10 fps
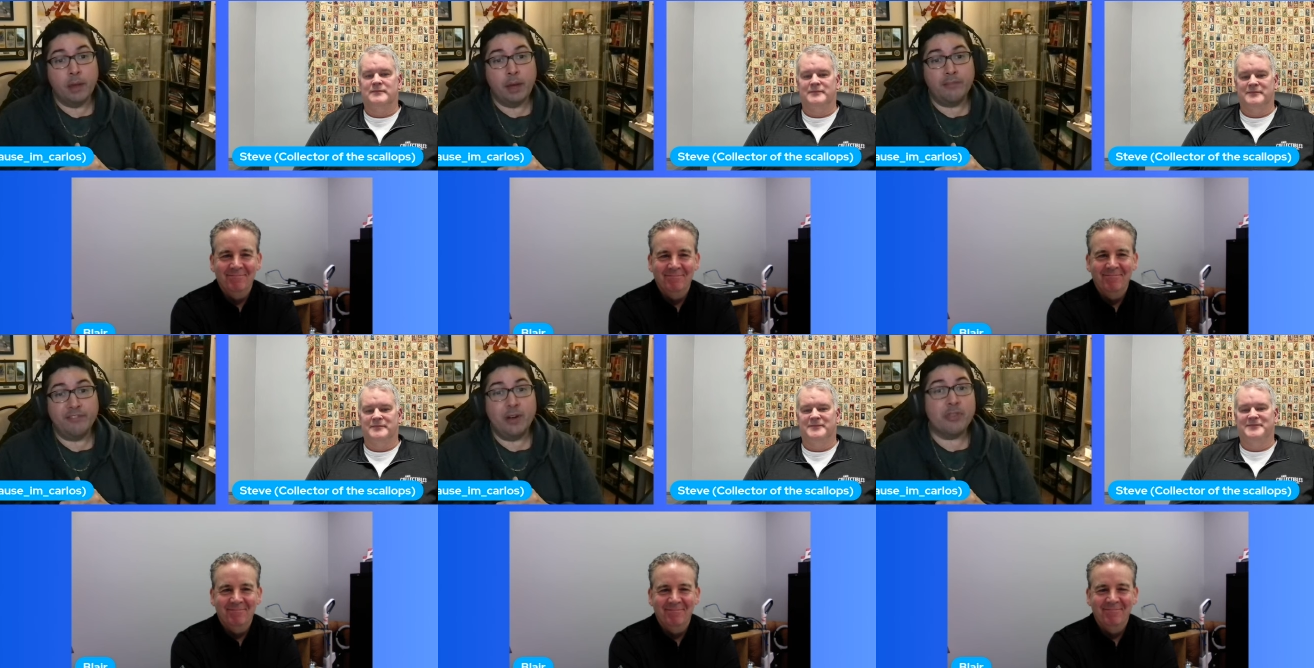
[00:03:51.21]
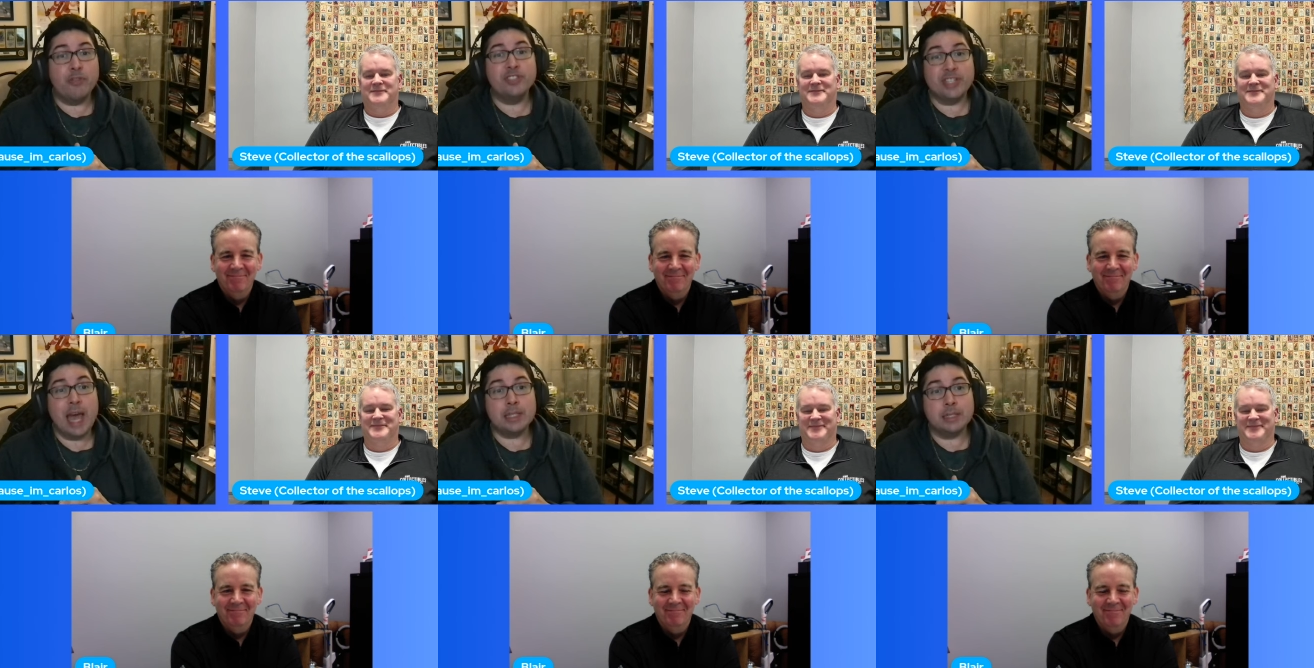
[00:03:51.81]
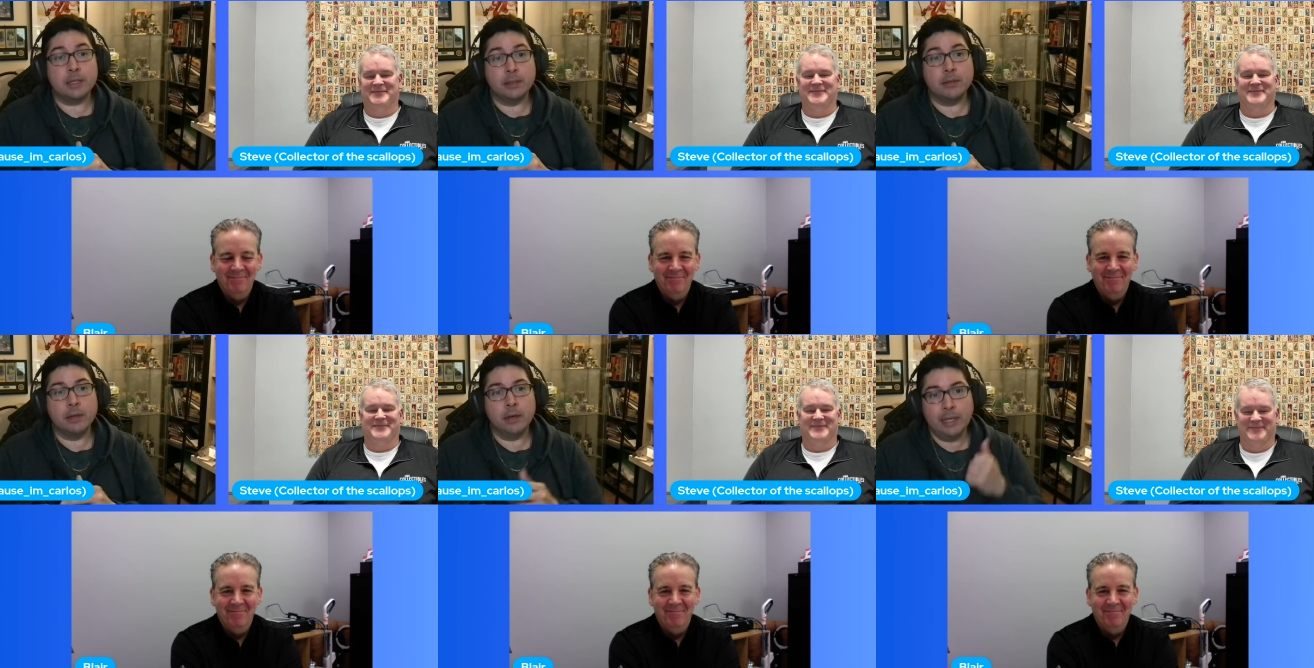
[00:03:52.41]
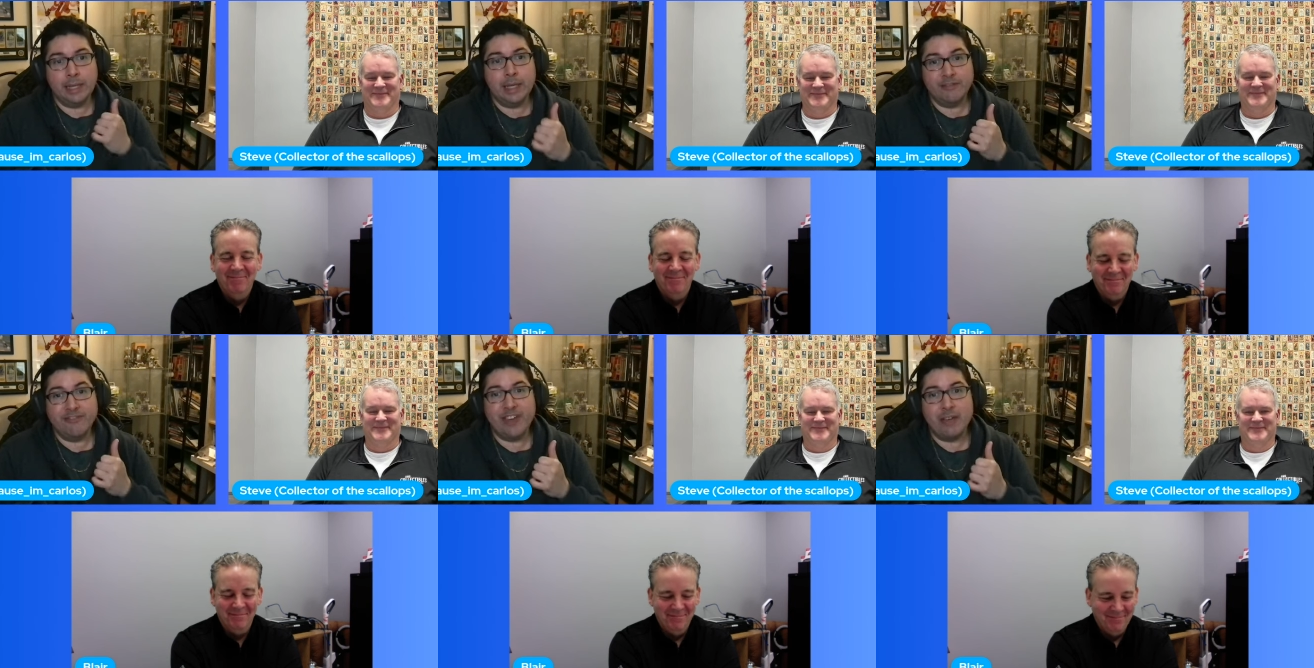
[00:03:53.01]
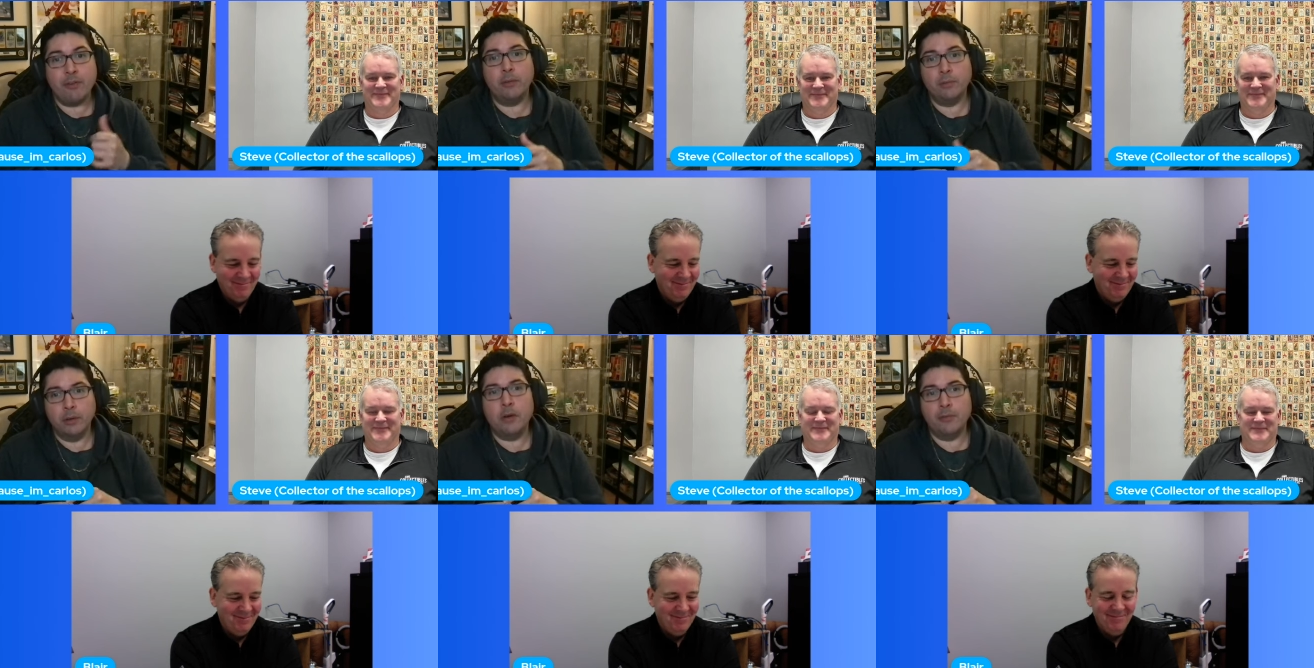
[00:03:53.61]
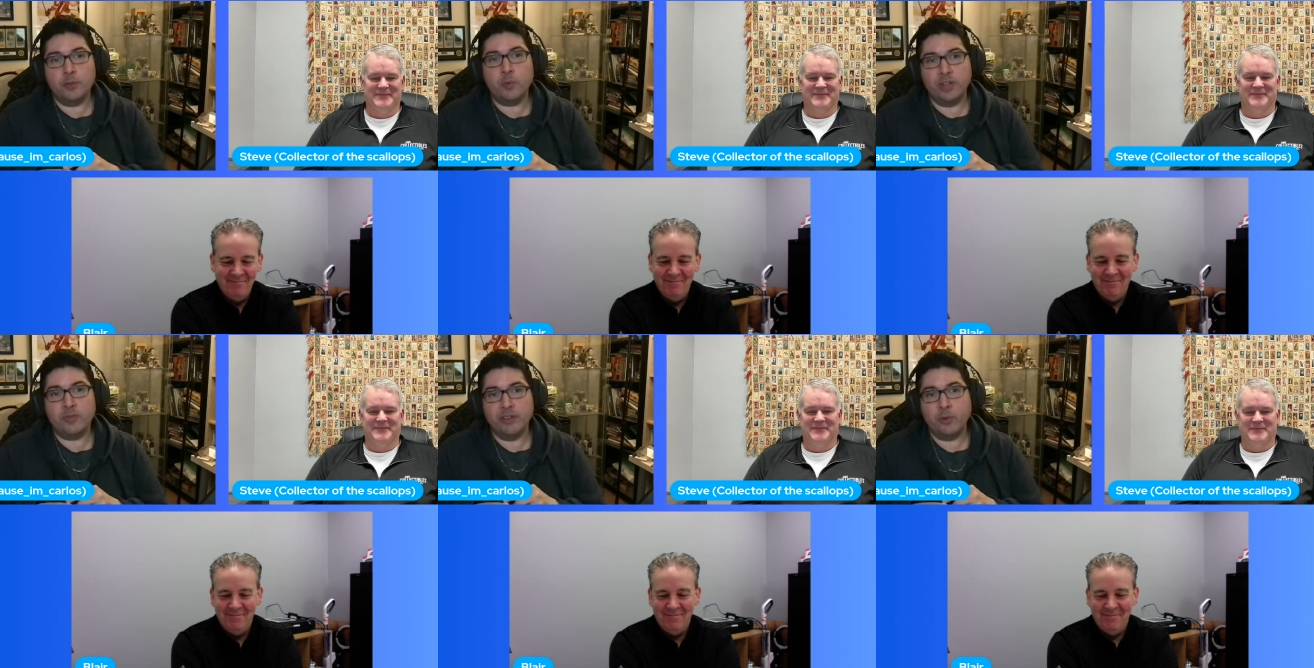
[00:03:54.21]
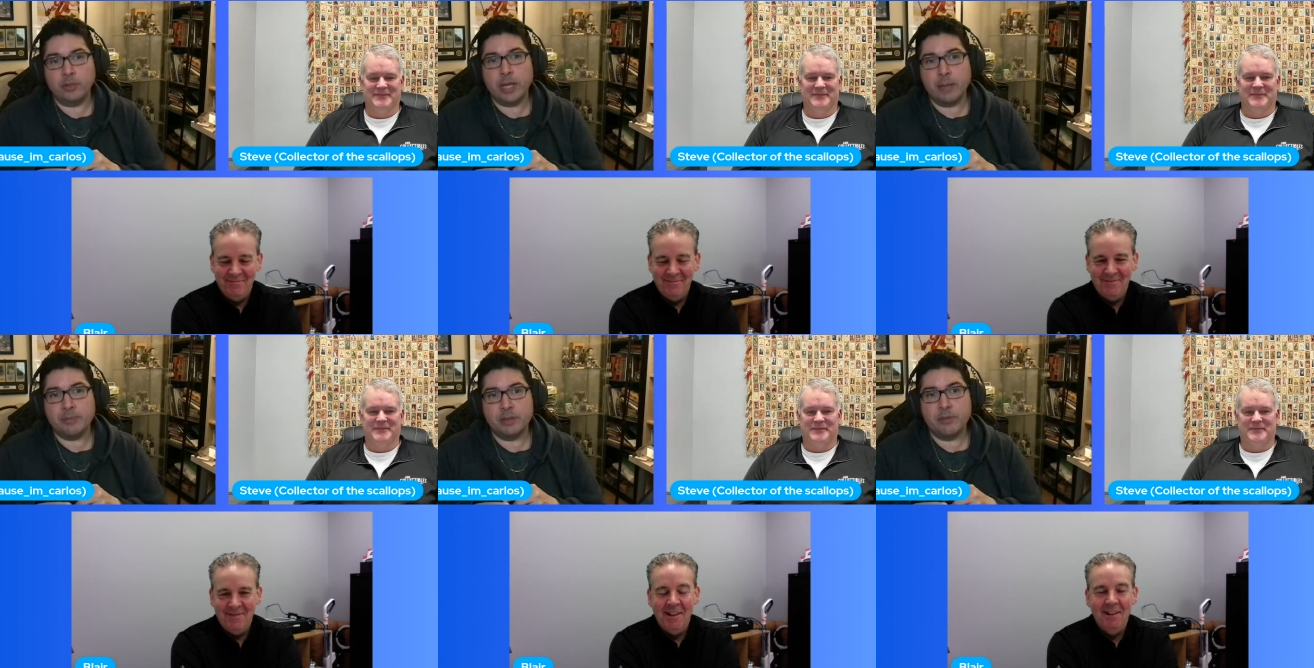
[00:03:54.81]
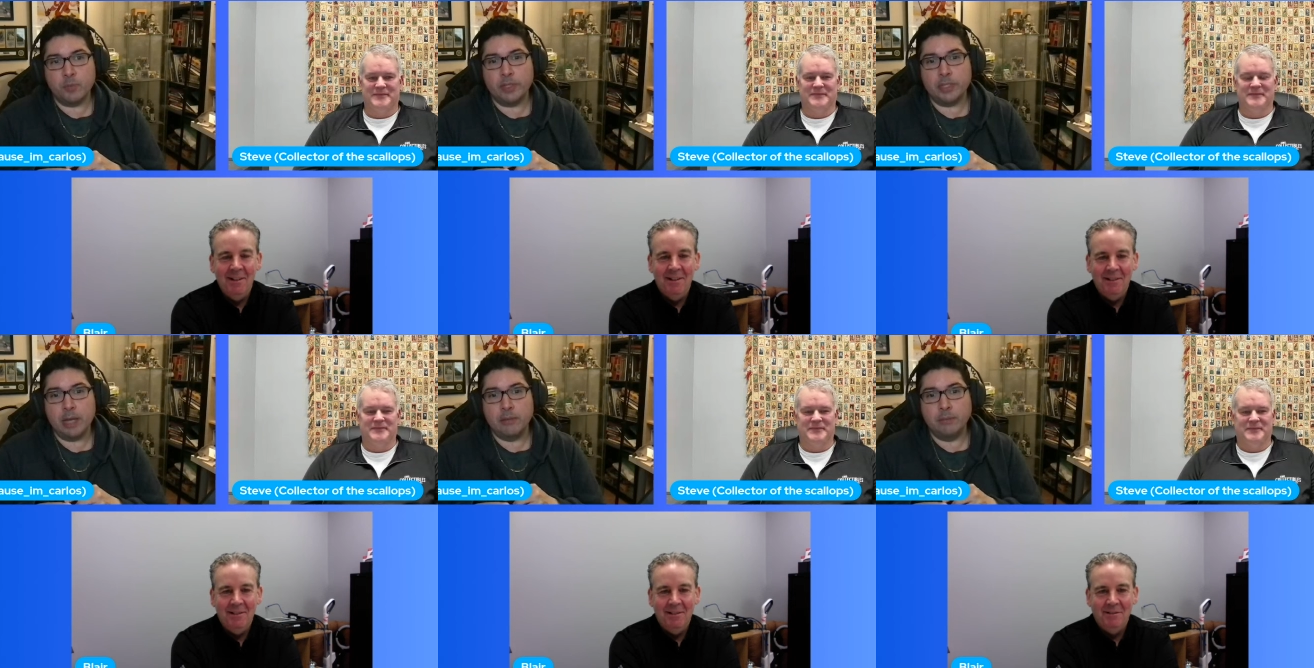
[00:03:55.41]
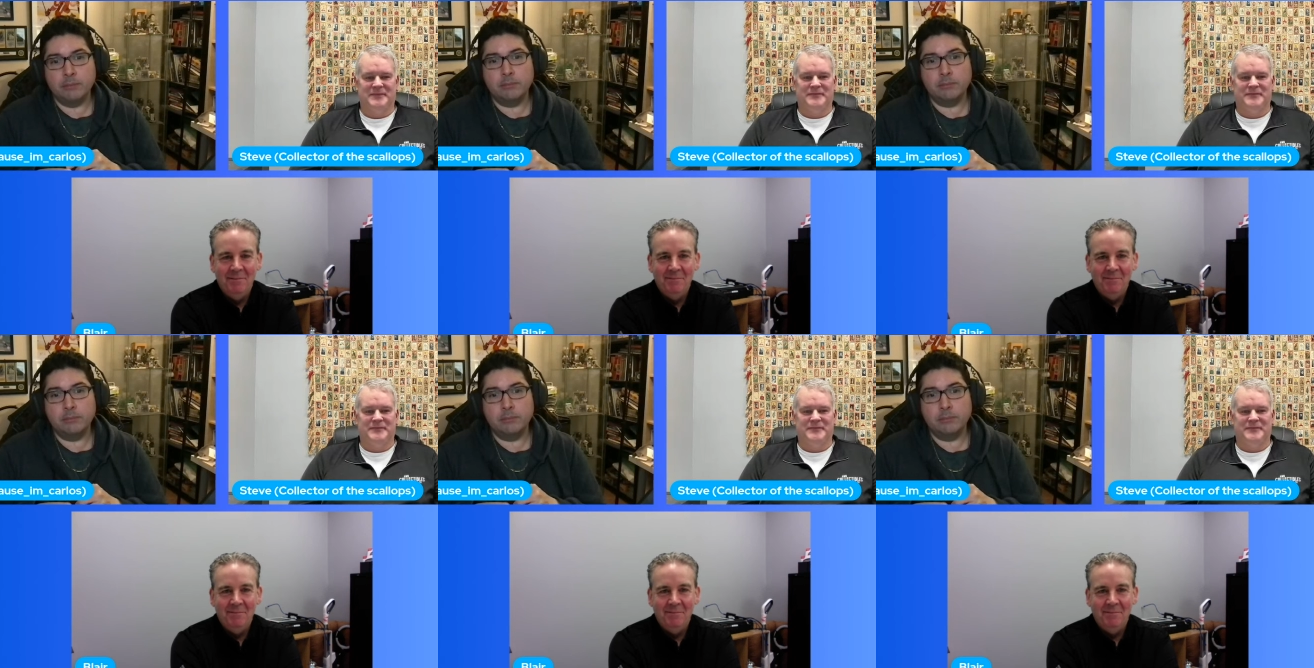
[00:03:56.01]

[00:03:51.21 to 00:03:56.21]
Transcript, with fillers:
Speaker 1: uh, very enthusiastically in favor of the 2024 Topps series one design